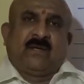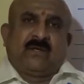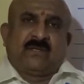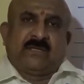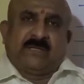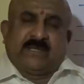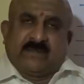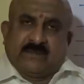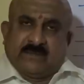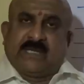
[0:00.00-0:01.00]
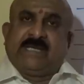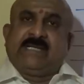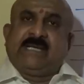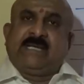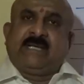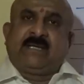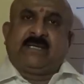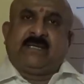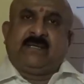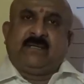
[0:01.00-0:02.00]
or in the higher
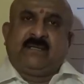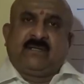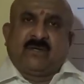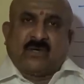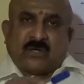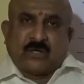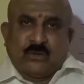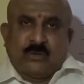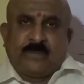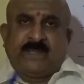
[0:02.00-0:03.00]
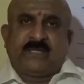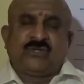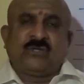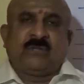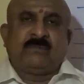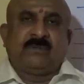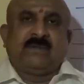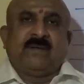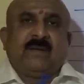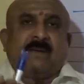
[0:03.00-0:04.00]
hierarchy, or a low paid job,
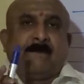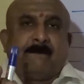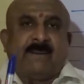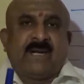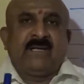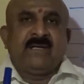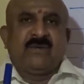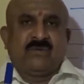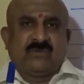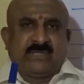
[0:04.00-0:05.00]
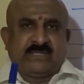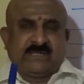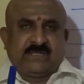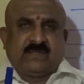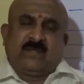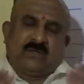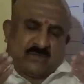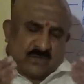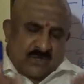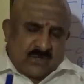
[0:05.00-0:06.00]
by noticing,
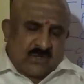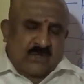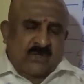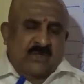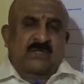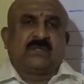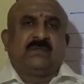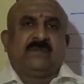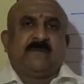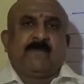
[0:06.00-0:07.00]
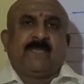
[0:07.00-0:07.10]
or